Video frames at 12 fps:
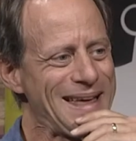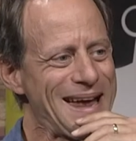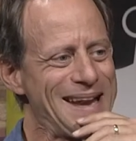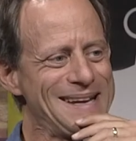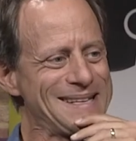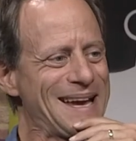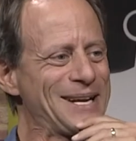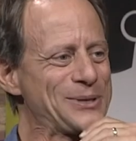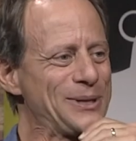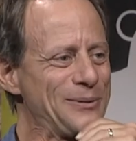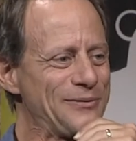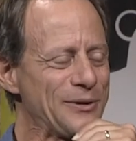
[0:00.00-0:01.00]
that is
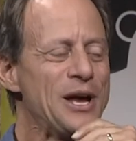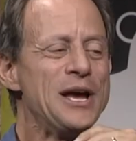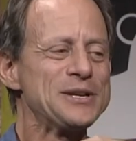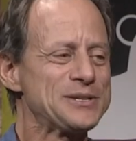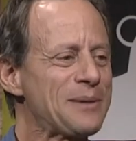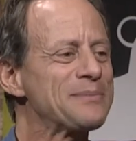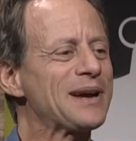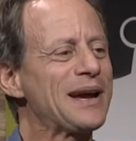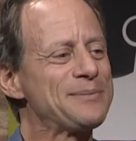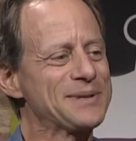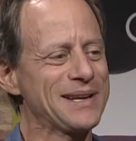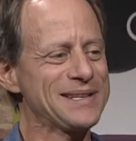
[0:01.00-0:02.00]
actually referring.
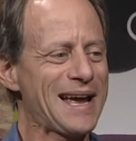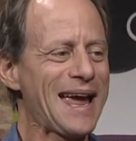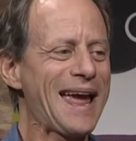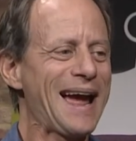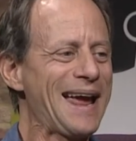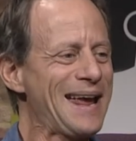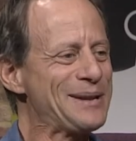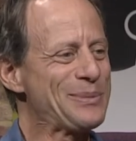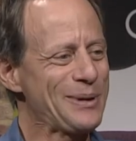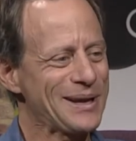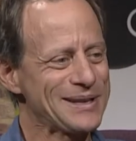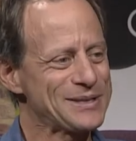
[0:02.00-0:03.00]
Sometimes, because I, I hate to
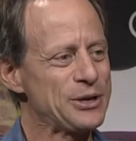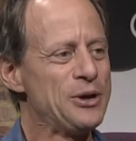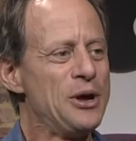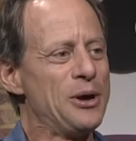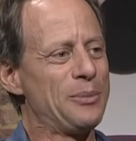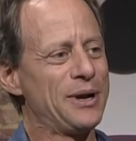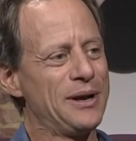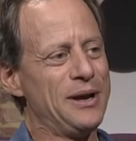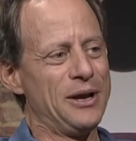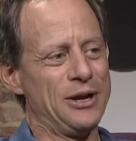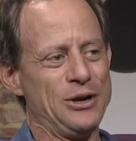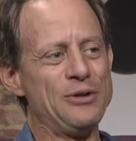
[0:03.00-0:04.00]
break this to you, but
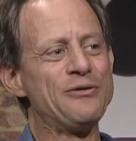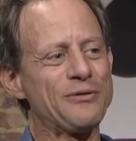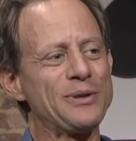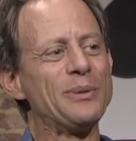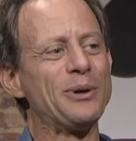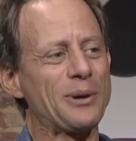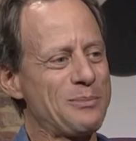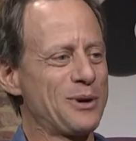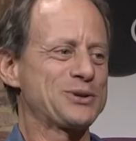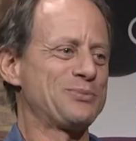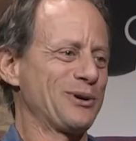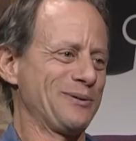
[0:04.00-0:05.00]
you've read the book
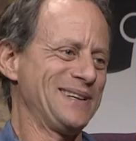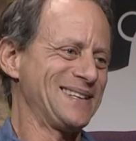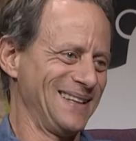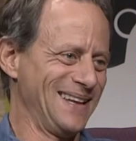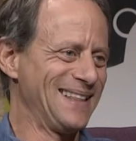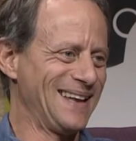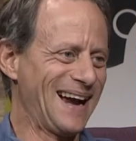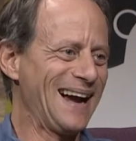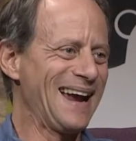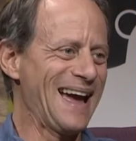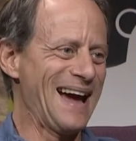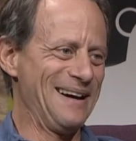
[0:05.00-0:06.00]
much more recently than I
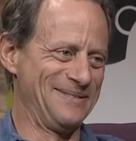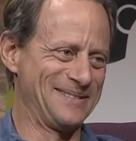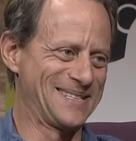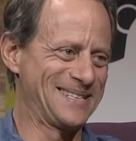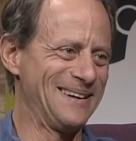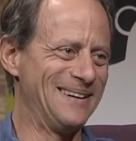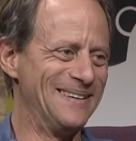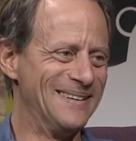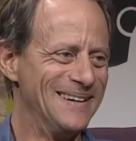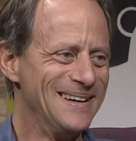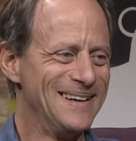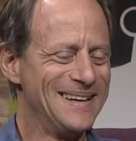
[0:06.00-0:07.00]
have. so,
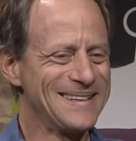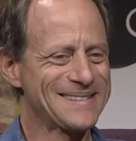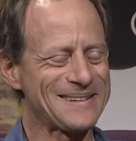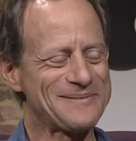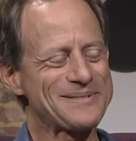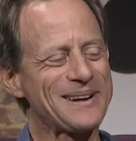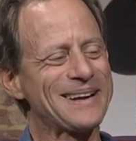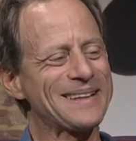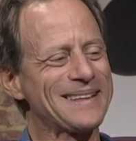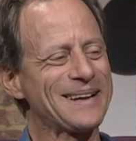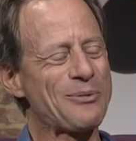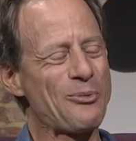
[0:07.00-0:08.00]
so I'm trying to
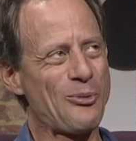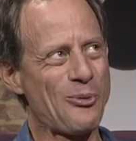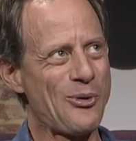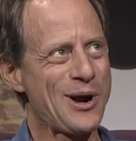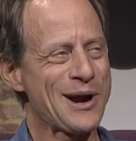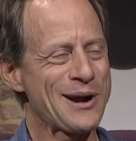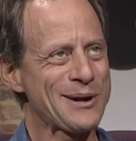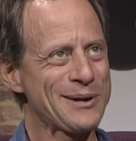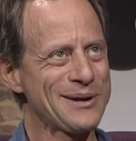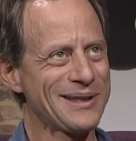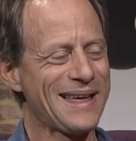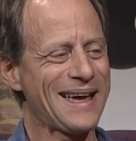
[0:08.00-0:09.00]
think
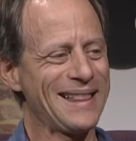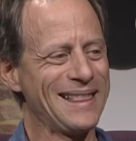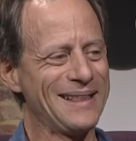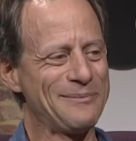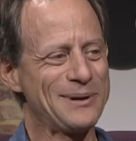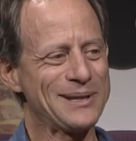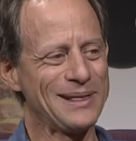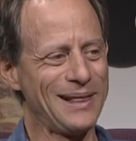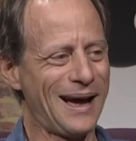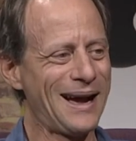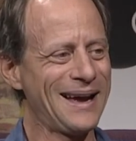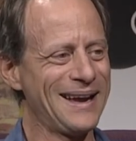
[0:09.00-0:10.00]
where that, what
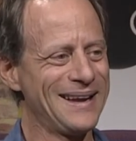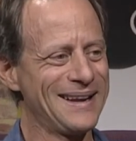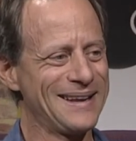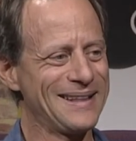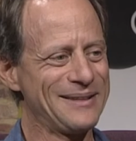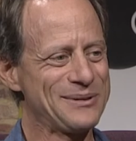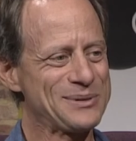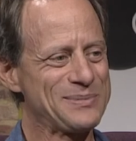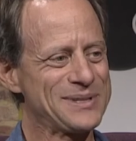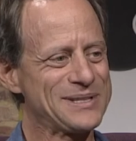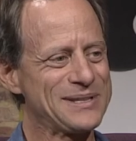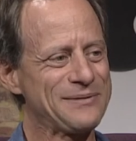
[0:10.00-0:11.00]
lie they're
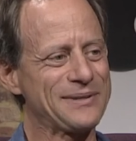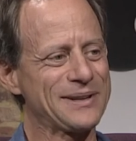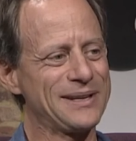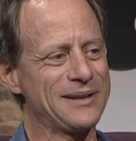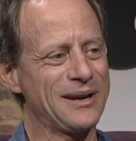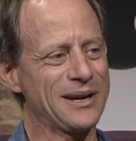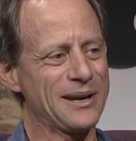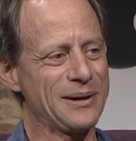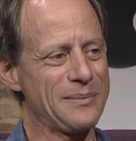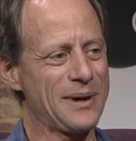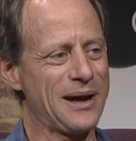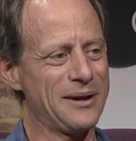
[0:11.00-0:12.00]
specifically mm. talking
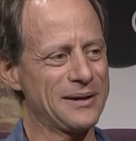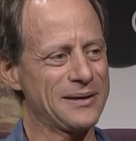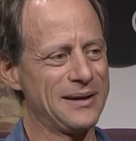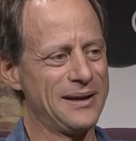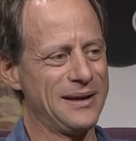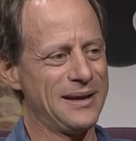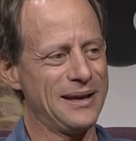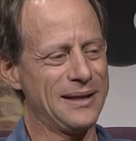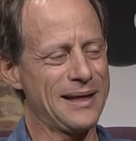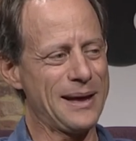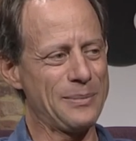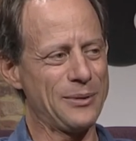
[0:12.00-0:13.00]
about in
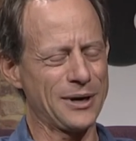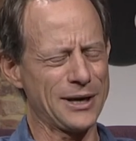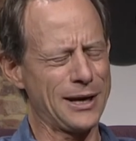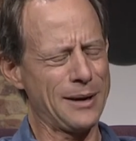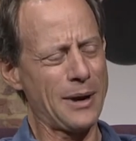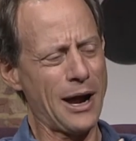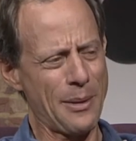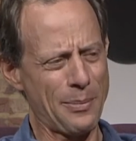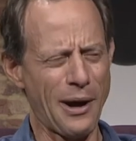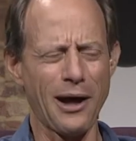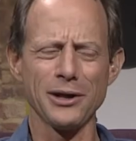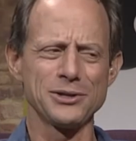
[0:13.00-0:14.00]
that book. And I, I
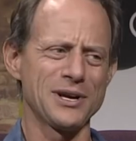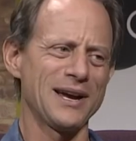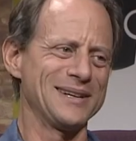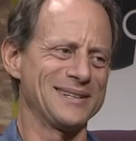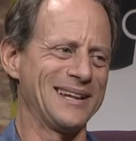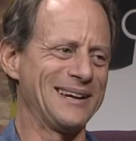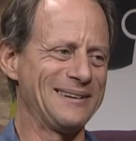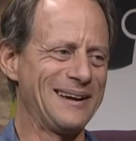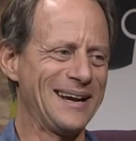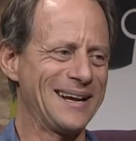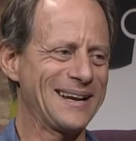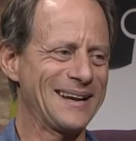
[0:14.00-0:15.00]
apologize that
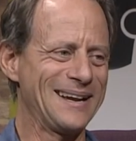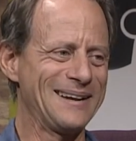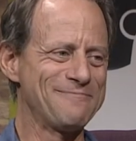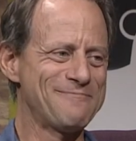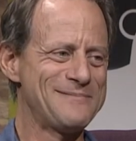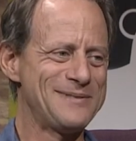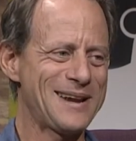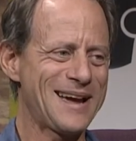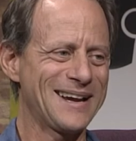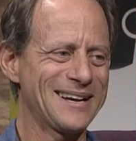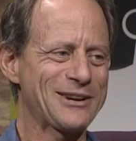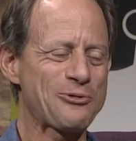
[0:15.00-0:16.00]
I, I, am
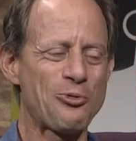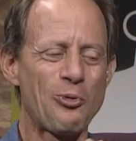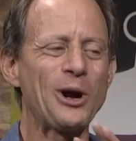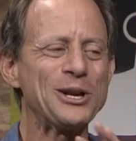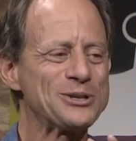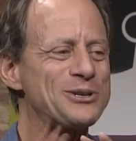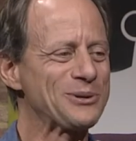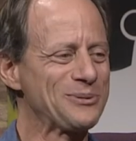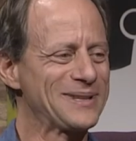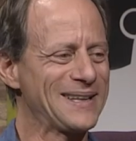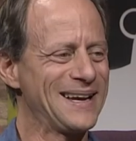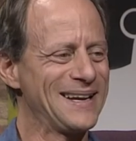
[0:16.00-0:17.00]
not quite sure
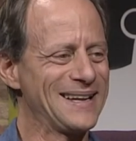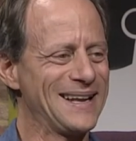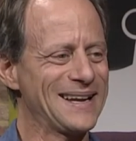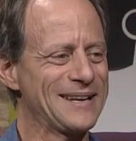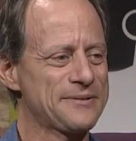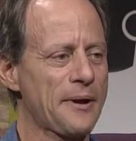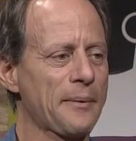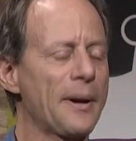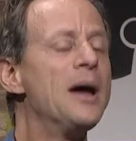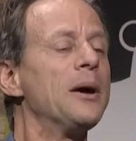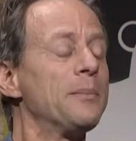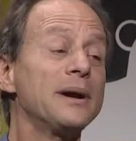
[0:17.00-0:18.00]
what that like is talking
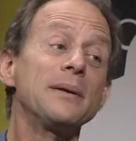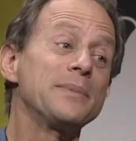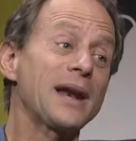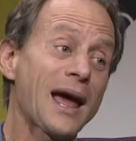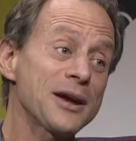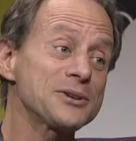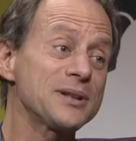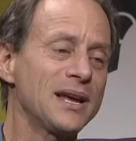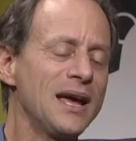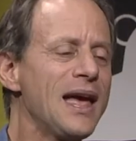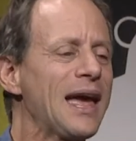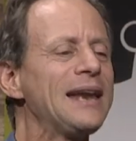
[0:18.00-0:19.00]
about. But but
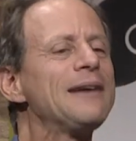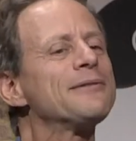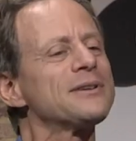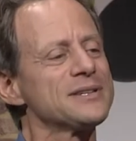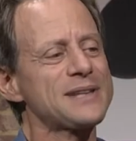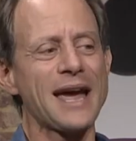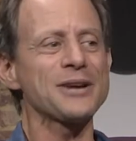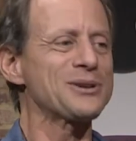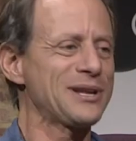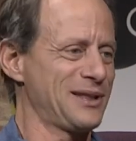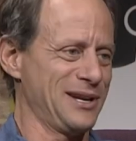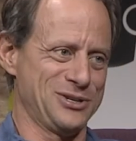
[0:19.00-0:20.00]
Ashley, and even does
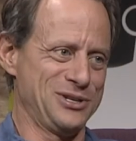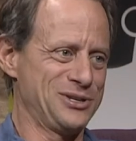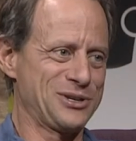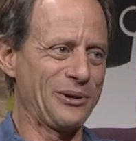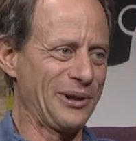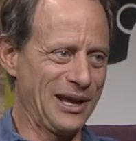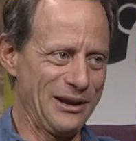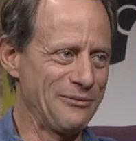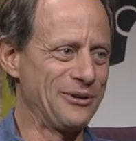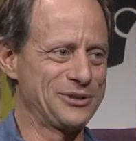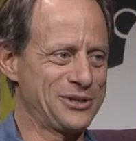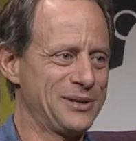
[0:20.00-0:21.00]
Ashley think she's totally
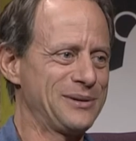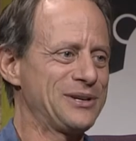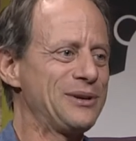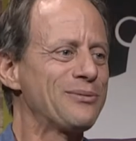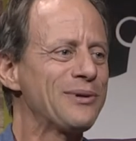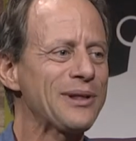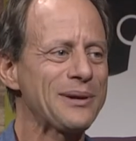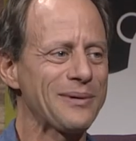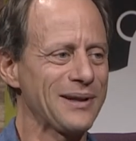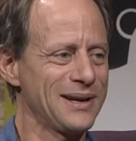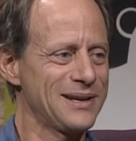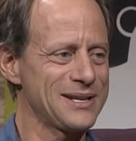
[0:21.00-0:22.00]
evil? She she really
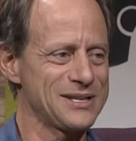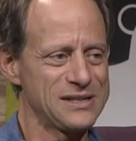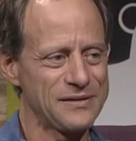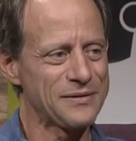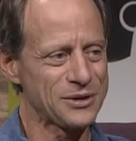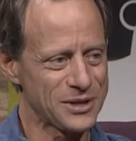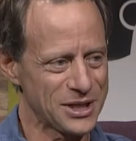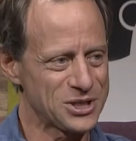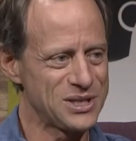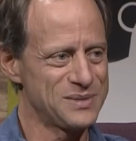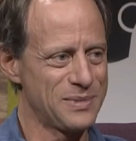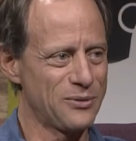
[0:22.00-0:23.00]
really doesn't. She feels like
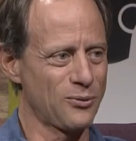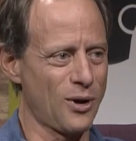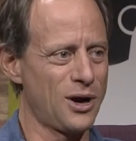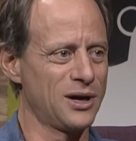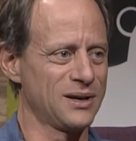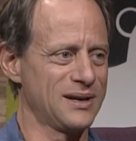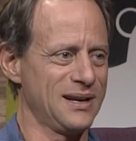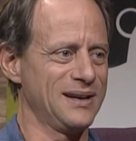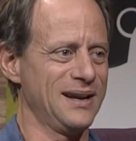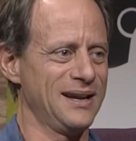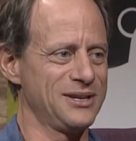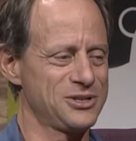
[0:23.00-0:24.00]
she's been wronged and,
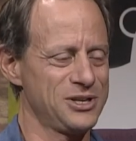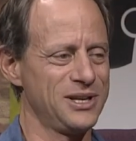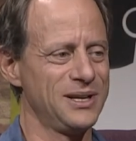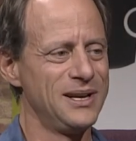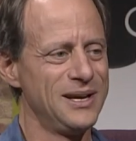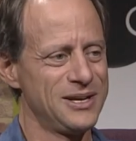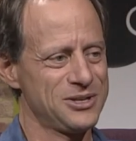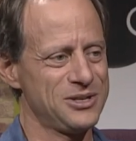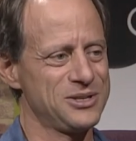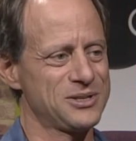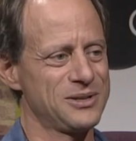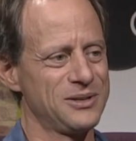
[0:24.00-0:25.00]
and she
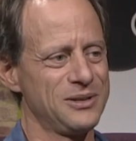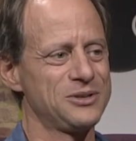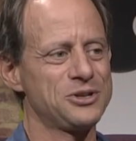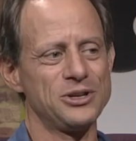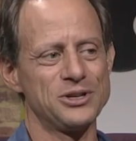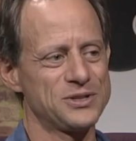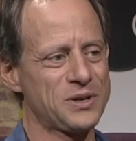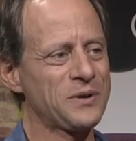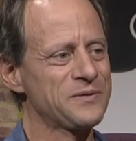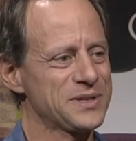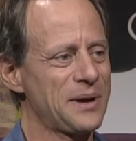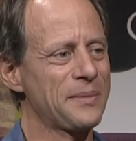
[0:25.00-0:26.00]
she's she
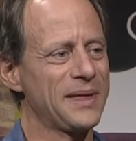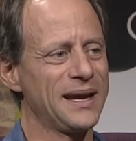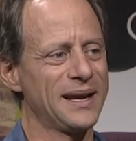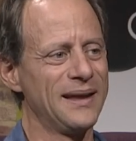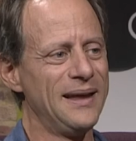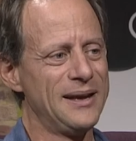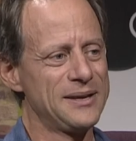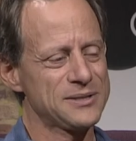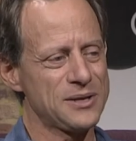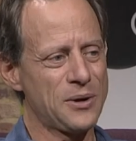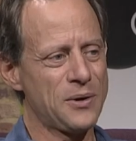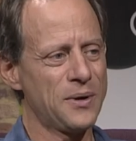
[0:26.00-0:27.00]
deserves something. Mm -hmm.
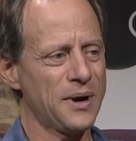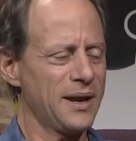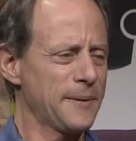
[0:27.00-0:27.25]
So